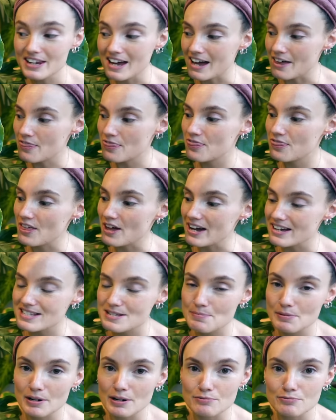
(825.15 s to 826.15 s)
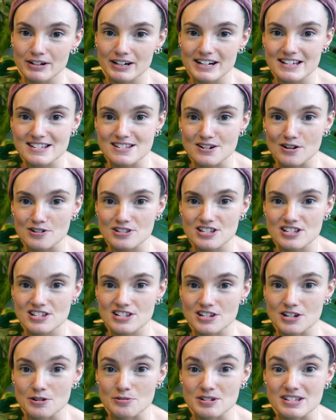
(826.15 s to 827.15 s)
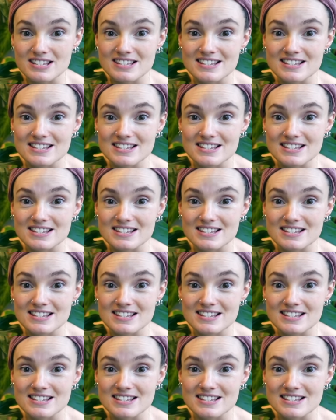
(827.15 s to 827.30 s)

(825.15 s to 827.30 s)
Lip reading: And that's when I really started to notice